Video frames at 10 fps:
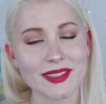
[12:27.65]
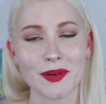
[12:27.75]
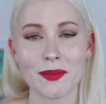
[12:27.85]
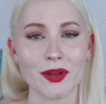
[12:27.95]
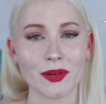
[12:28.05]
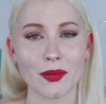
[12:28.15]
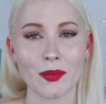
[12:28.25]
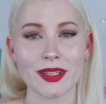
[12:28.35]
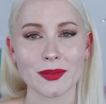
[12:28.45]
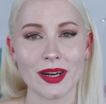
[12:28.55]
so I'm not
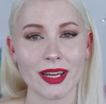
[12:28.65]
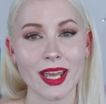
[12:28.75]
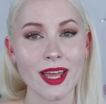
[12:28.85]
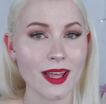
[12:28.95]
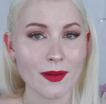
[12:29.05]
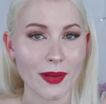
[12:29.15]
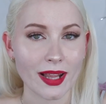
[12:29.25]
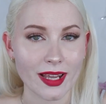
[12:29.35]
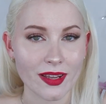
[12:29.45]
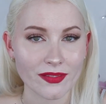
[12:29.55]
always wearing
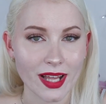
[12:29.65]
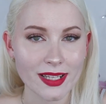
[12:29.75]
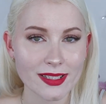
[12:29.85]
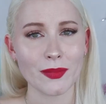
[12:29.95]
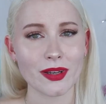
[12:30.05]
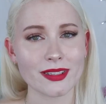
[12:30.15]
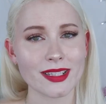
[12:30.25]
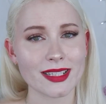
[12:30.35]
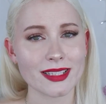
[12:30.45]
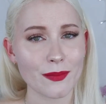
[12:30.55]
Ballet Flats, because
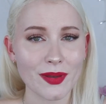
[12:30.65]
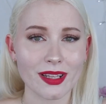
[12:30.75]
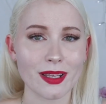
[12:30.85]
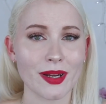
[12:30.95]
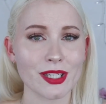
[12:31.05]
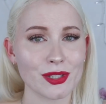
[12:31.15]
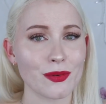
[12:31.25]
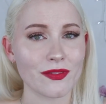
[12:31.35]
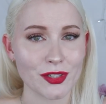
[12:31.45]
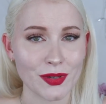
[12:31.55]
that's typically my
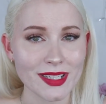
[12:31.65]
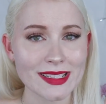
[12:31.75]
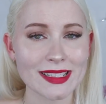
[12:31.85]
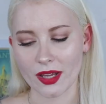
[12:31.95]
shoe of choice.